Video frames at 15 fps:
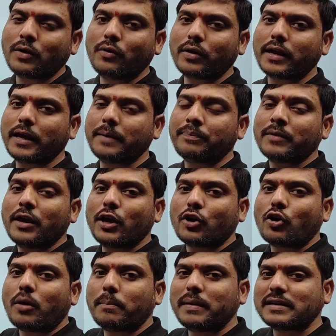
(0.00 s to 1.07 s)
Okay, a
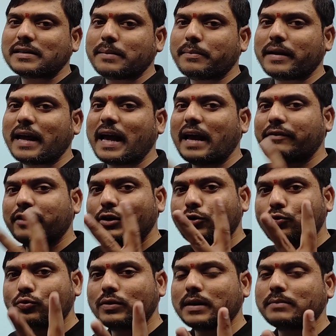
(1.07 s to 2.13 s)
complex number having
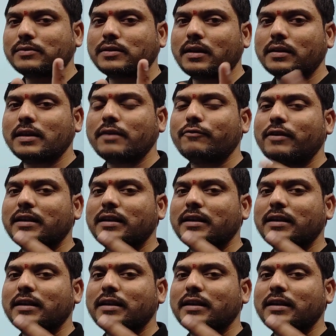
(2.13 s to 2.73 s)
two terms are there.